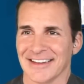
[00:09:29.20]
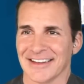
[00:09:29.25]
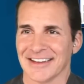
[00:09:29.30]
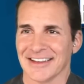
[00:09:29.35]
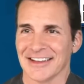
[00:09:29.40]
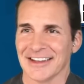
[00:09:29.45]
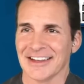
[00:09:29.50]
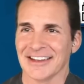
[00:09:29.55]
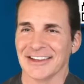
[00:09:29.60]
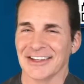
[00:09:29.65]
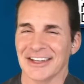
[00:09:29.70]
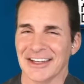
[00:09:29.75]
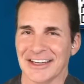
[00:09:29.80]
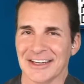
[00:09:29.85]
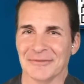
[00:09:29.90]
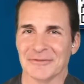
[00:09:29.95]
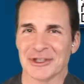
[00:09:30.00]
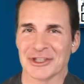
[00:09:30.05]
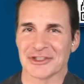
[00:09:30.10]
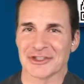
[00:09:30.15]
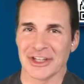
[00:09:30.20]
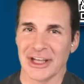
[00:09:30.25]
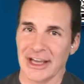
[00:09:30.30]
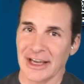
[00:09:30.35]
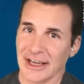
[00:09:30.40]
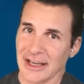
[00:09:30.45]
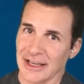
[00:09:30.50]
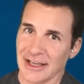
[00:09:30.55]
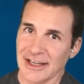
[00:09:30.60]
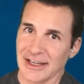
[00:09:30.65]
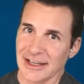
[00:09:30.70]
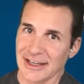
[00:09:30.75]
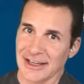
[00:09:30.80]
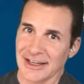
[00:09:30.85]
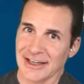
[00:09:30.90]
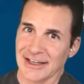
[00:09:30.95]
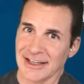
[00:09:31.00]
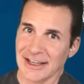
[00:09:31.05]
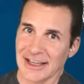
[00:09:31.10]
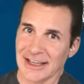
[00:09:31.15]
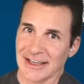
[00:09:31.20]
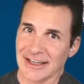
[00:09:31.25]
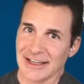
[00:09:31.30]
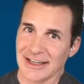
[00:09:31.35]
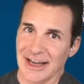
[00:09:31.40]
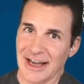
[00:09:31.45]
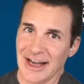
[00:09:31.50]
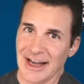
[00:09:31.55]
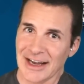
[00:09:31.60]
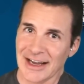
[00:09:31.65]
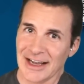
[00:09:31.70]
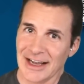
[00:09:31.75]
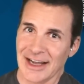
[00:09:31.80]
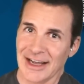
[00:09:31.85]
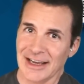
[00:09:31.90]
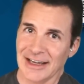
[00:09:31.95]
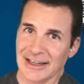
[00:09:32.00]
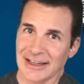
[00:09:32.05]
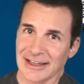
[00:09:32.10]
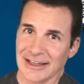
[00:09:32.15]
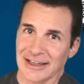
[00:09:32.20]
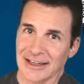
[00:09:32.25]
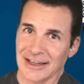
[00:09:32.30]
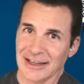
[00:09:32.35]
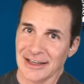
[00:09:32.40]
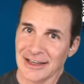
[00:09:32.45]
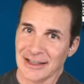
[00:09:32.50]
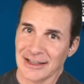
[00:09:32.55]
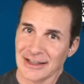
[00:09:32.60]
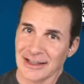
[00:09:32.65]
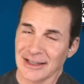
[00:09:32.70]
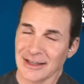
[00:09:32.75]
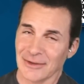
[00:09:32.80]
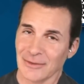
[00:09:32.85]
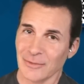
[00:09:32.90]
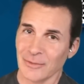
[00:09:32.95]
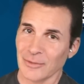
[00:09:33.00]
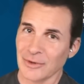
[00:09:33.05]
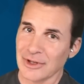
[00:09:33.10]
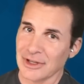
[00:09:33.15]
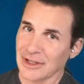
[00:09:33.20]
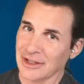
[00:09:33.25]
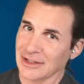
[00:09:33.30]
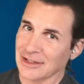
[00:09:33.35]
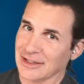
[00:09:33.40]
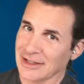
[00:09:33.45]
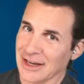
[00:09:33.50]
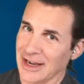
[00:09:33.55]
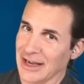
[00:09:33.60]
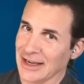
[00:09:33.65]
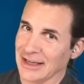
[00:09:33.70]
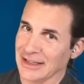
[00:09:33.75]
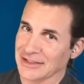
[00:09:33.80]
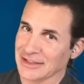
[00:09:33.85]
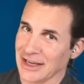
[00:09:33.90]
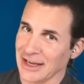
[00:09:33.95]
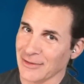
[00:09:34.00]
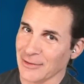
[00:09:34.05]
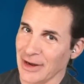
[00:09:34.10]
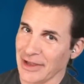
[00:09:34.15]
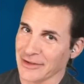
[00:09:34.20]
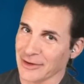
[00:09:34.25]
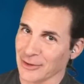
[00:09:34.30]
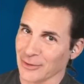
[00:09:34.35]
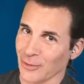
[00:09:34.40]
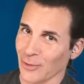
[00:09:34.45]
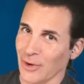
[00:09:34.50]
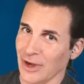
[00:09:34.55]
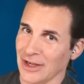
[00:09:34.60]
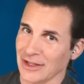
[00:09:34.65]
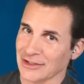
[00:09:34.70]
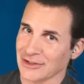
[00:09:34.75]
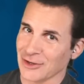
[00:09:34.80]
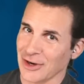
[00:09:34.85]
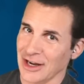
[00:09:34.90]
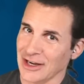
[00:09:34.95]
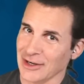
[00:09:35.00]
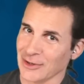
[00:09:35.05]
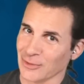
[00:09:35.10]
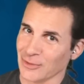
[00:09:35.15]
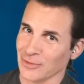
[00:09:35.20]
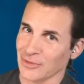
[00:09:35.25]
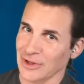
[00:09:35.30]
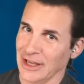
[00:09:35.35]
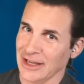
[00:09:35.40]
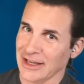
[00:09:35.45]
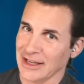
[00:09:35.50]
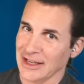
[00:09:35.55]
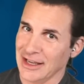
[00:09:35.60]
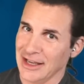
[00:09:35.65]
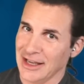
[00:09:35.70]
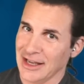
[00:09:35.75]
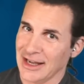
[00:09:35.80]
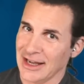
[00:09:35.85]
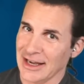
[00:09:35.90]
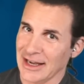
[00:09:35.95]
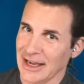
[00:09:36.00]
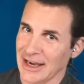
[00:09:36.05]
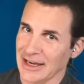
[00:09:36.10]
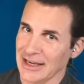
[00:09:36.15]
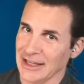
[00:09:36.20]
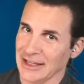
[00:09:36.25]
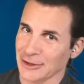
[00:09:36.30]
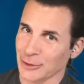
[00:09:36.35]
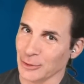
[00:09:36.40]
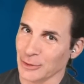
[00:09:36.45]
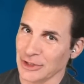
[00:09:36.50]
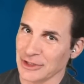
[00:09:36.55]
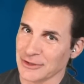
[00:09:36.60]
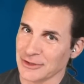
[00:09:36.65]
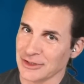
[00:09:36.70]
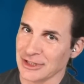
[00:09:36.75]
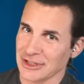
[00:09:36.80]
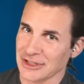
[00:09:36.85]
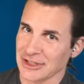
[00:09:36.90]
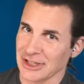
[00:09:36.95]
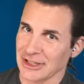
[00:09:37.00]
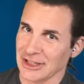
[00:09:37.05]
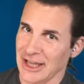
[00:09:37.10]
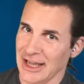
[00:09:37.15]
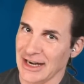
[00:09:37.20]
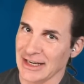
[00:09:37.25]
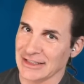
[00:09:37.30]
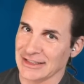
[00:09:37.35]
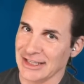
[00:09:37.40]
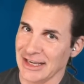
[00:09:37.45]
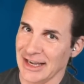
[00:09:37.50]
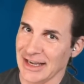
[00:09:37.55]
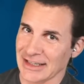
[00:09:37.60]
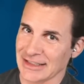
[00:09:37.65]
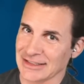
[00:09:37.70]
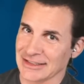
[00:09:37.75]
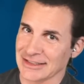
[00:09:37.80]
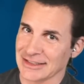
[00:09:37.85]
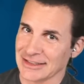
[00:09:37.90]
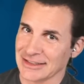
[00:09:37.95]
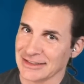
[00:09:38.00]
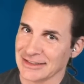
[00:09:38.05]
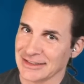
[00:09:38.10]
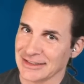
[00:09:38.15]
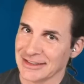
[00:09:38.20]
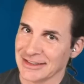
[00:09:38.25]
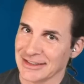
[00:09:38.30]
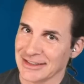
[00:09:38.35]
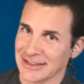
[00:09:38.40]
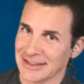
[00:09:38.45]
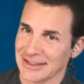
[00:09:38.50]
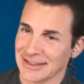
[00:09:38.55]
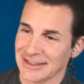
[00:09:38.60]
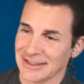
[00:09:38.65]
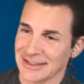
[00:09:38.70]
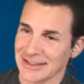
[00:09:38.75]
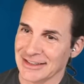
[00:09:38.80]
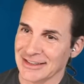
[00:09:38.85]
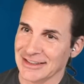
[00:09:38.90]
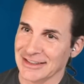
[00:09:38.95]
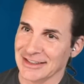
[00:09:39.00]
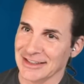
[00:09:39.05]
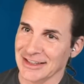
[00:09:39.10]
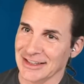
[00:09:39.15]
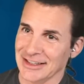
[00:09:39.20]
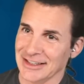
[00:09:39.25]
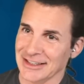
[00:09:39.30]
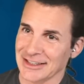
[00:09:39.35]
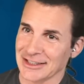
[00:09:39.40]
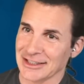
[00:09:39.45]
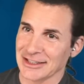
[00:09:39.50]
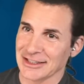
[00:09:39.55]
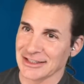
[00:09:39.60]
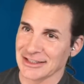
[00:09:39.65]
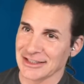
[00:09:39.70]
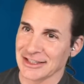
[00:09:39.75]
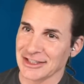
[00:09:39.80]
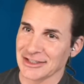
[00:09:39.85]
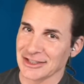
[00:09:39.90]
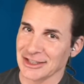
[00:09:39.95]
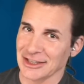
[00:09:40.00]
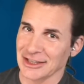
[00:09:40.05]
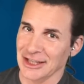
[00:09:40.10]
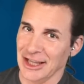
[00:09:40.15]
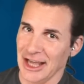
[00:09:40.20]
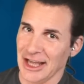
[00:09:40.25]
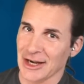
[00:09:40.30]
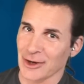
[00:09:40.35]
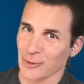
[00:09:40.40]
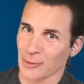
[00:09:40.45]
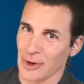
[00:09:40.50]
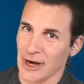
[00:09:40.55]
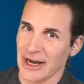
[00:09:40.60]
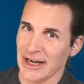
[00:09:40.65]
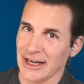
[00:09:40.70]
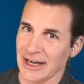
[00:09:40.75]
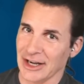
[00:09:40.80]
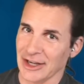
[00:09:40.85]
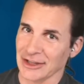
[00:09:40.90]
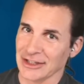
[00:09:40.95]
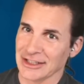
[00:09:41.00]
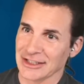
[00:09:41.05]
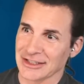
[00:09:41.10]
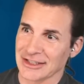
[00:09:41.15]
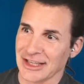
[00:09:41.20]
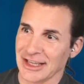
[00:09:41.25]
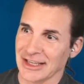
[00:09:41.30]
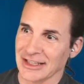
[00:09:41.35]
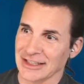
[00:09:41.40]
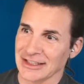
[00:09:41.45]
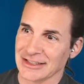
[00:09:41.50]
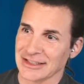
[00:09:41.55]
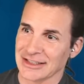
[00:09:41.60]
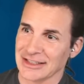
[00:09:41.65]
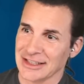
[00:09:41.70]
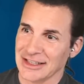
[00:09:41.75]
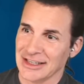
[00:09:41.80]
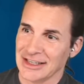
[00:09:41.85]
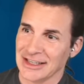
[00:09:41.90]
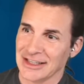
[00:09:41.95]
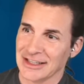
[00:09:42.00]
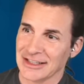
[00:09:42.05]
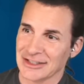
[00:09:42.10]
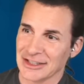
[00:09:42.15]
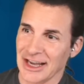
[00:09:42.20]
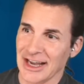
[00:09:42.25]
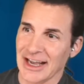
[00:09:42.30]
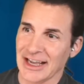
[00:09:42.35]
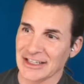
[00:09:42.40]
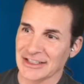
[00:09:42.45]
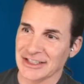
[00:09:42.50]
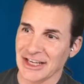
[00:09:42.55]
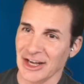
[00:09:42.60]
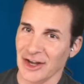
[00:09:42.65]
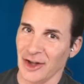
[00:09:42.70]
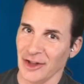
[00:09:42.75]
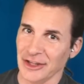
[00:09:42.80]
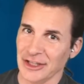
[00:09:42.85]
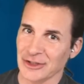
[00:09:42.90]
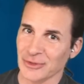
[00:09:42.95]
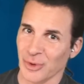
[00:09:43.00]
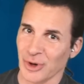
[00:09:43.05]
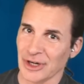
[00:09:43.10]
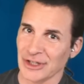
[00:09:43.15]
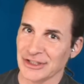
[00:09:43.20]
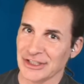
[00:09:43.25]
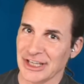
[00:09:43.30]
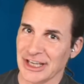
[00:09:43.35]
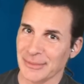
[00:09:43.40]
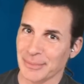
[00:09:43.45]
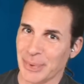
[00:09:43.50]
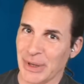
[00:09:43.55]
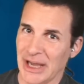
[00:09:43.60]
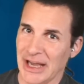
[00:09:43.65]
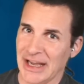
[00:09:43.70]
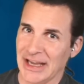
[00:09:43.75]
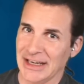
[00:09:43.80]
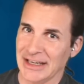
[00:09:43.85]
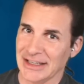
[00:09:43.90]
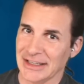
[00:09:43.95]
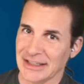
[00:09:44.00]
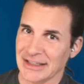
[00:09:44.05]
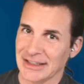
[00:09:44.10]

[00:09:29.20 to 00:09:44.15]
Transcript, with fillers: Like, look at him just like, like cockeyed, like cocking his head rather, trying to like, I got to get through this. This is a lot of text. This is, there's a lot of writing on this thing. This, so I got to say all these words to get paid.